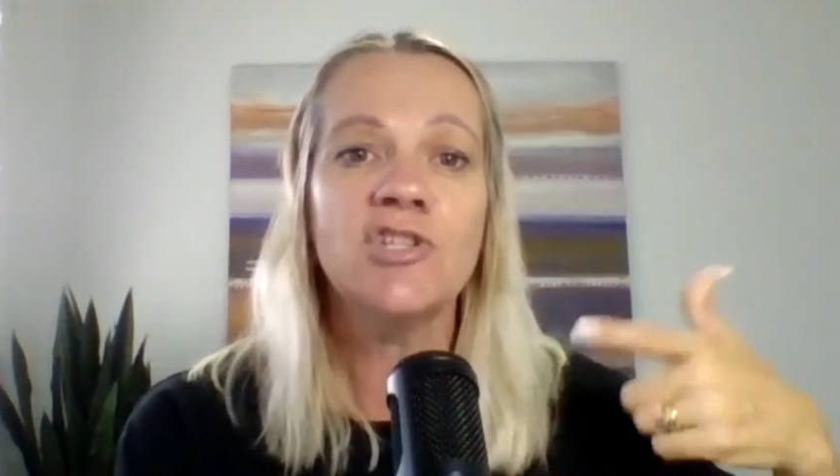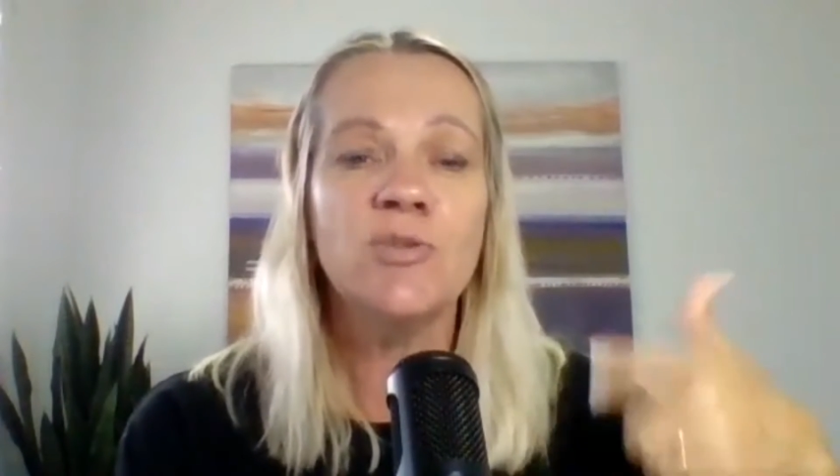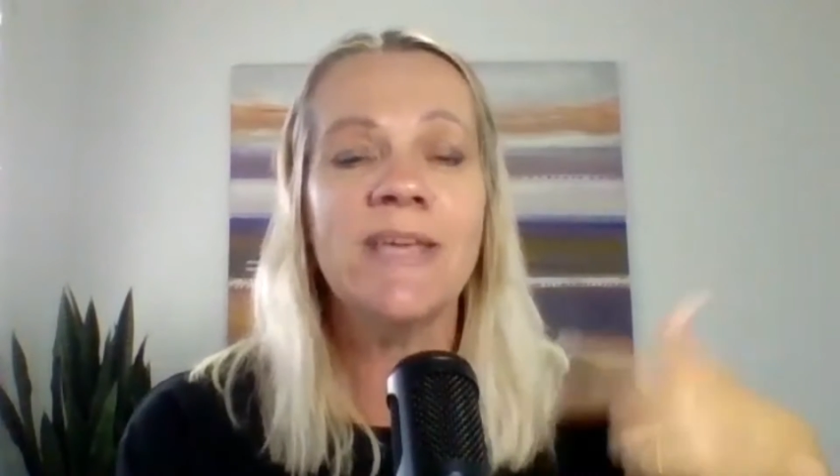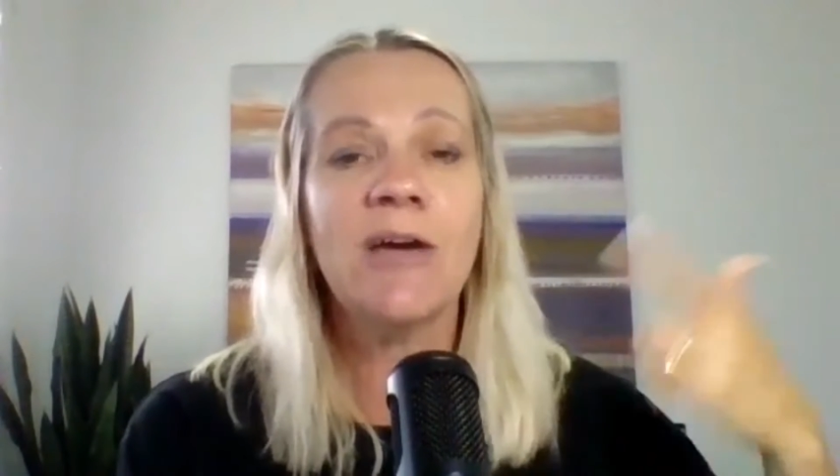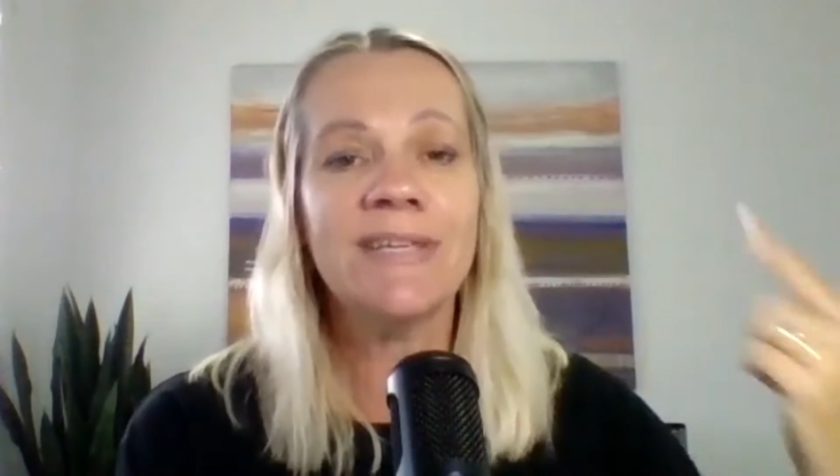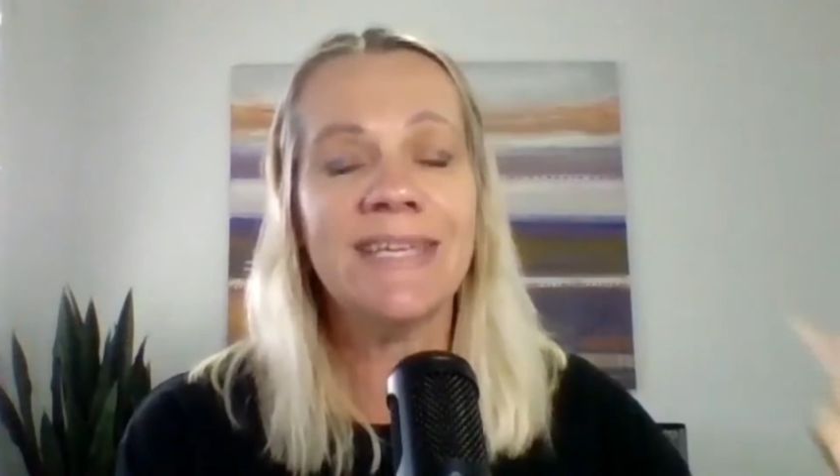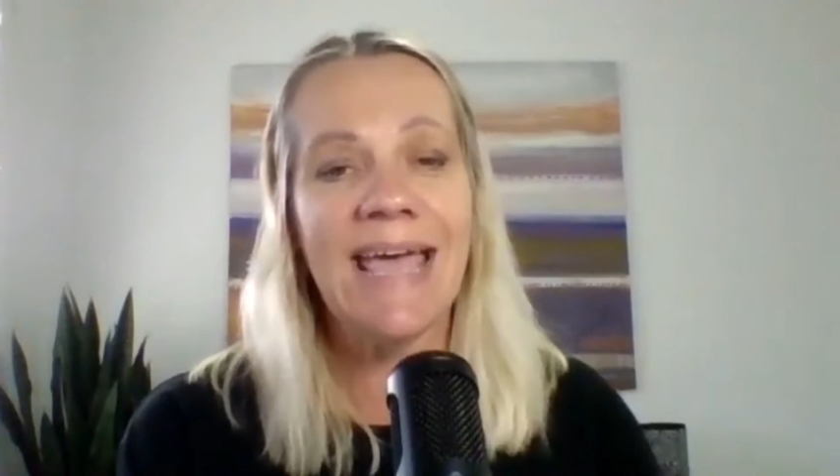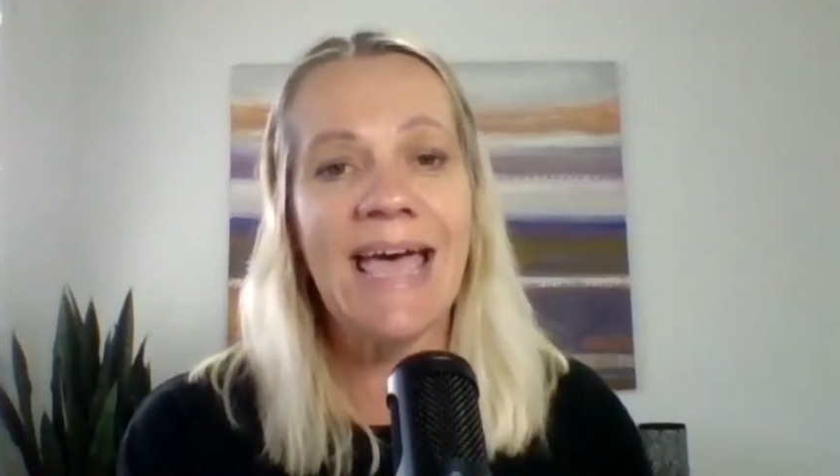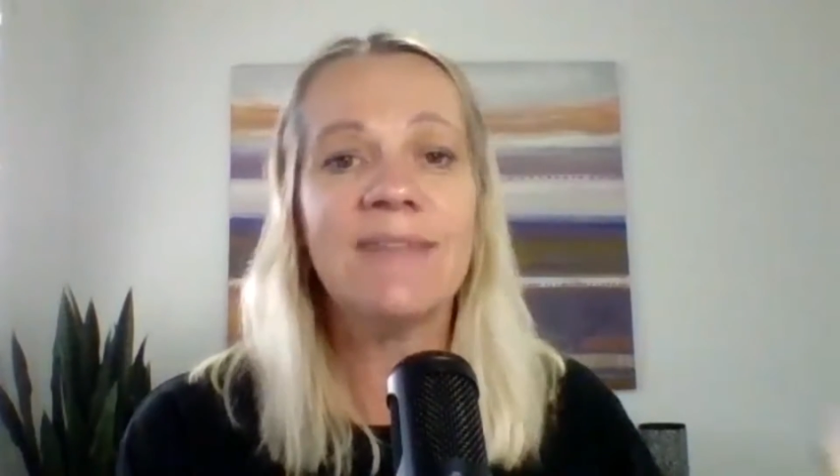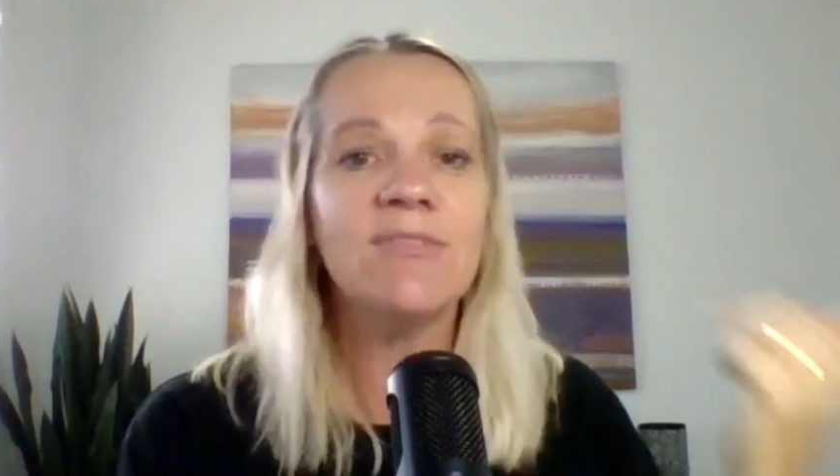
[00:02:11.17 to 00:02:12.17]
To be able to
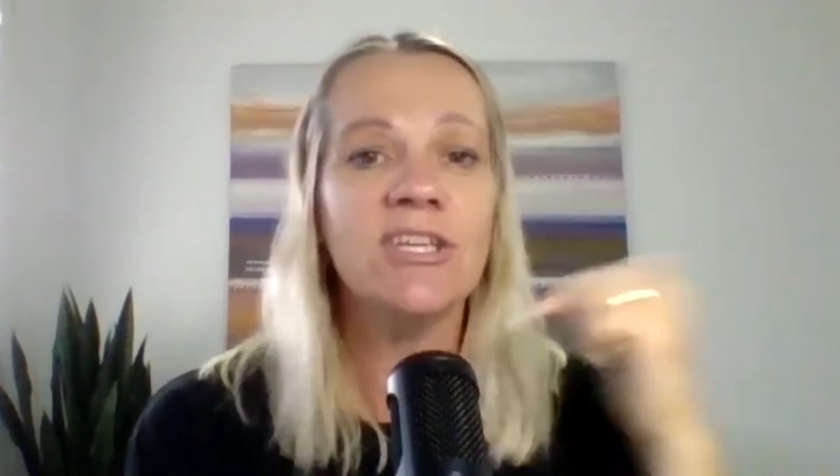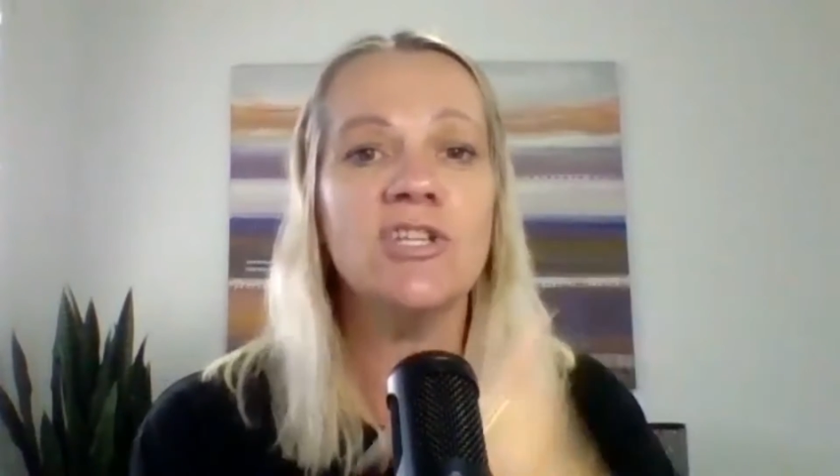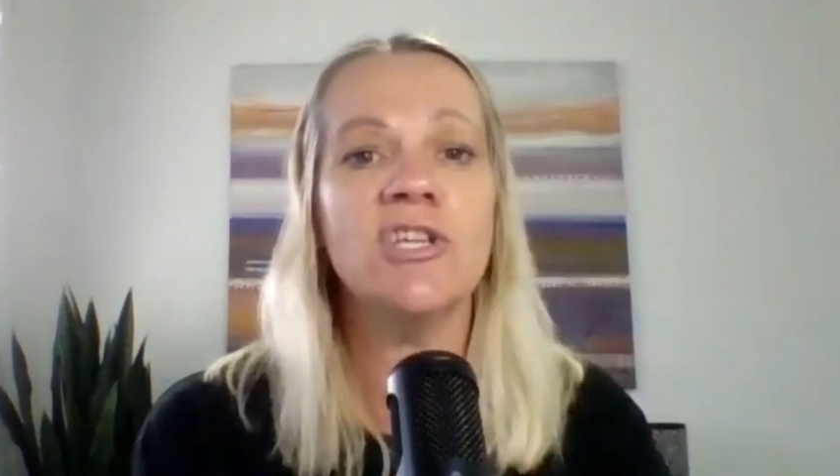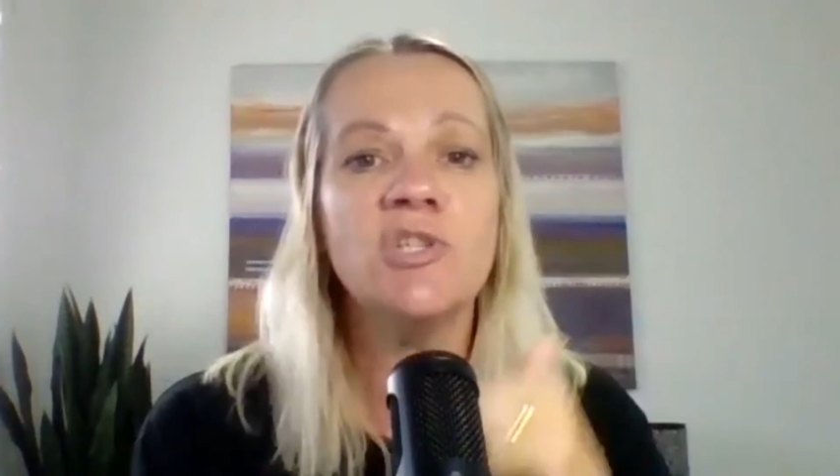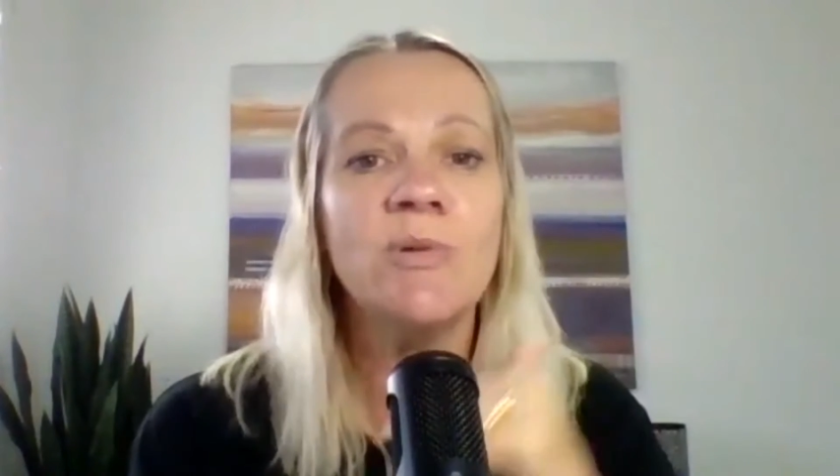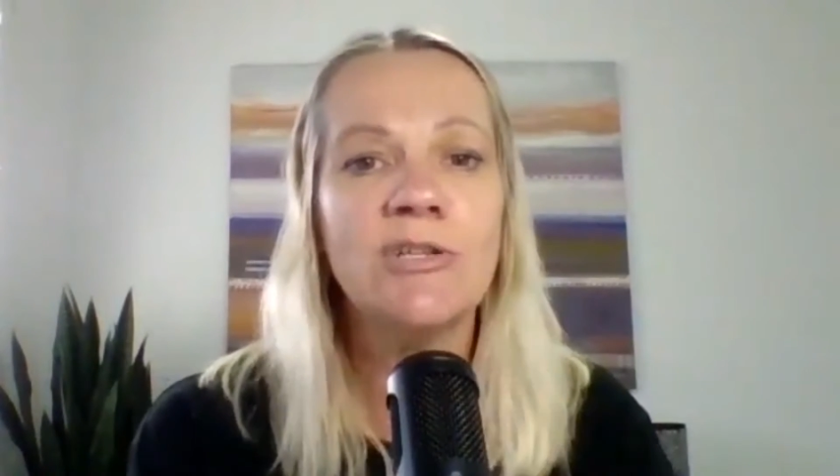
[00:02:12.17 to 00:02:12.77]
get out of it, you need to